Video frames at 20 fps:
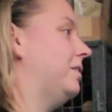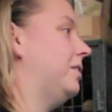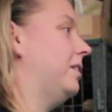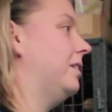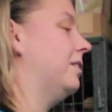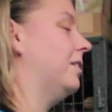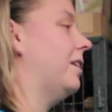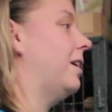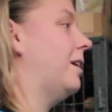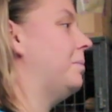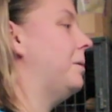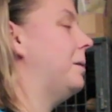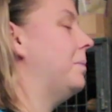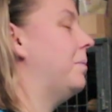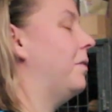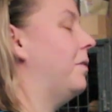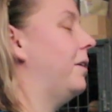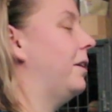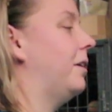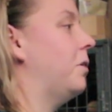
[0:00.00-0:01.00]
what we see is a lot
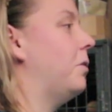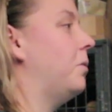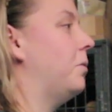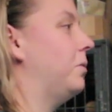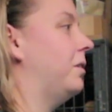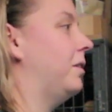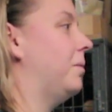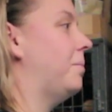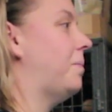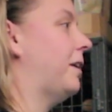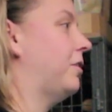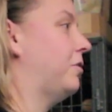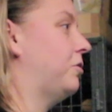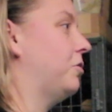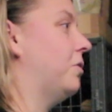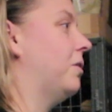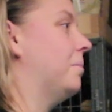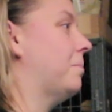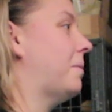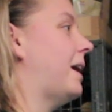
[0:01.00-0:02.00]
of people that go to the
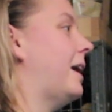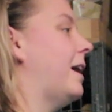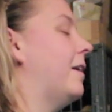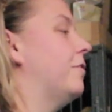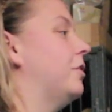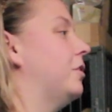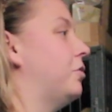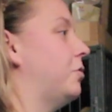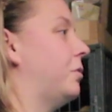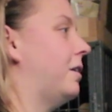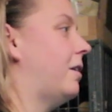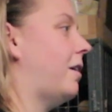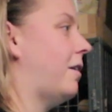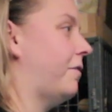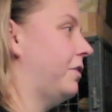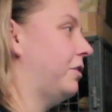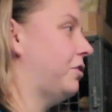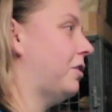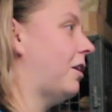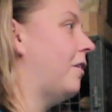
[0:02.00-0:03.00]
pet store and buy every
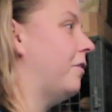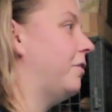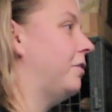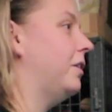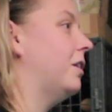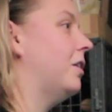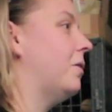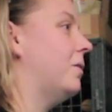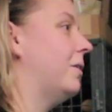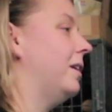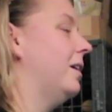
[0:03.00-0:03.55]
treat off the shelf,